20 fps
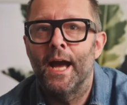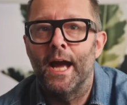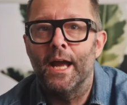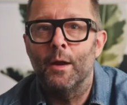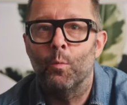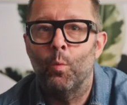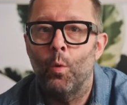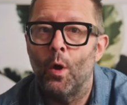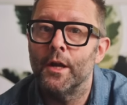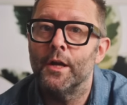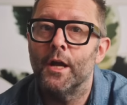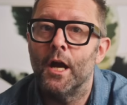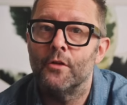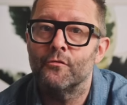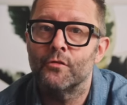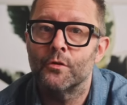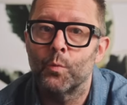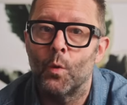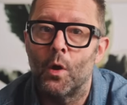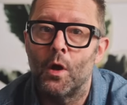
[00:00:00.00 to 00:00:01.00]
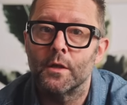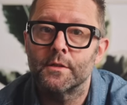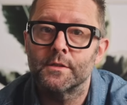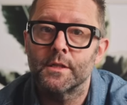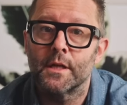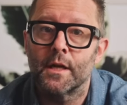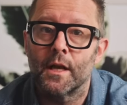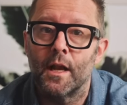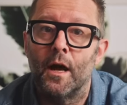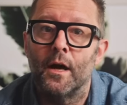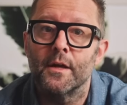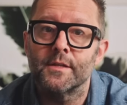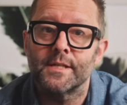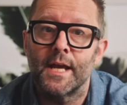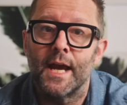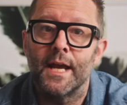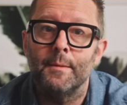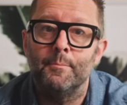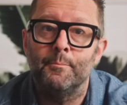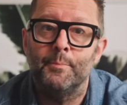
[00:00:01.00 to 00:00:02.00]
a 100 watt class
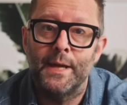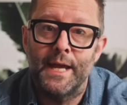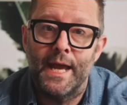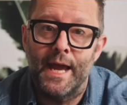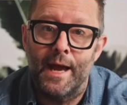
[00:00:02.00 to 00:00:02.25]
A B